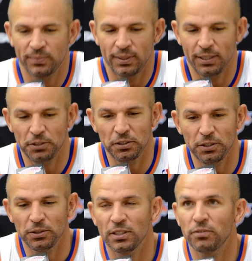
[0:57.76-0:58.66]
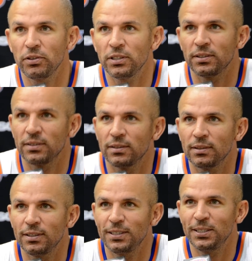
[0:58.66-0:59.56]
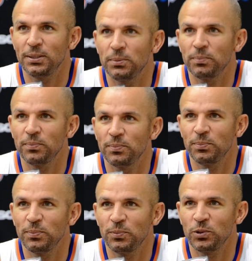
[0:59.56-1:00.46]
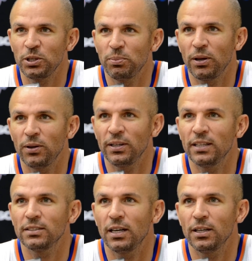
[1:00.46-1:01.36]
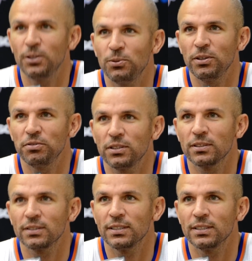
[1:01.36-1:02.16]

It is a little different when you play on that side of the river.